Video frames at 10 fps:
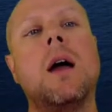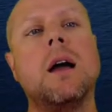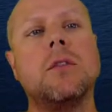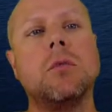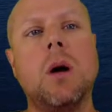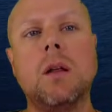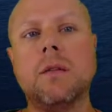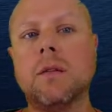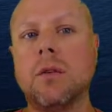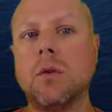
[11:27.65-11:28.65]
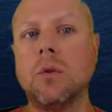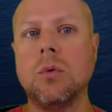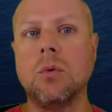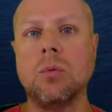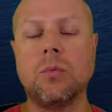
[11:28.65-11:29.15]
as well as
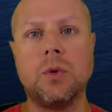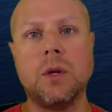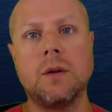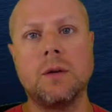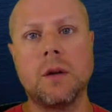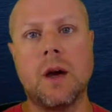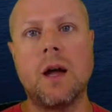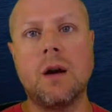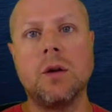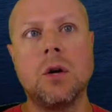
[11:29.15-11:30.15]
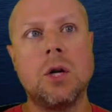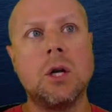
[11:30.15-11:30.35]
to the entire